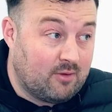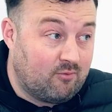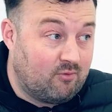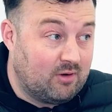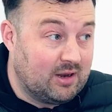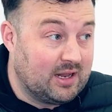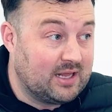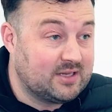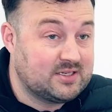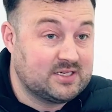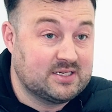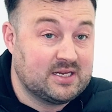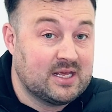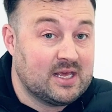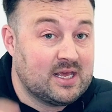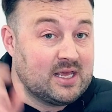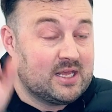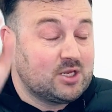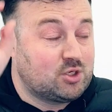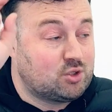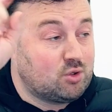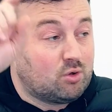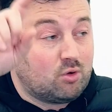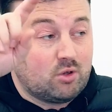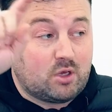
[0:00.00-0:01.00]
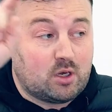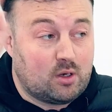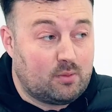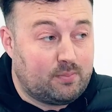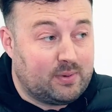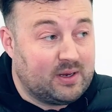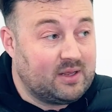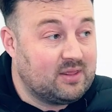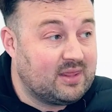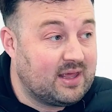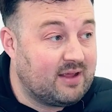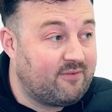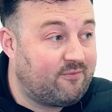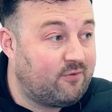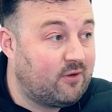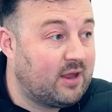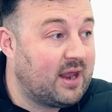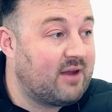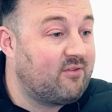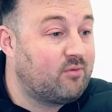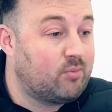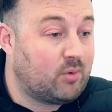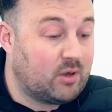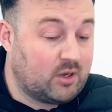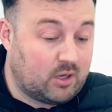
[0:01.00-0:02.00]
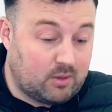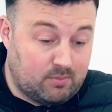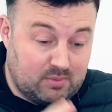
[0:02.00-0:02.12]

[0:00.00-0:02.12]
related, it's all going to be there for everybody.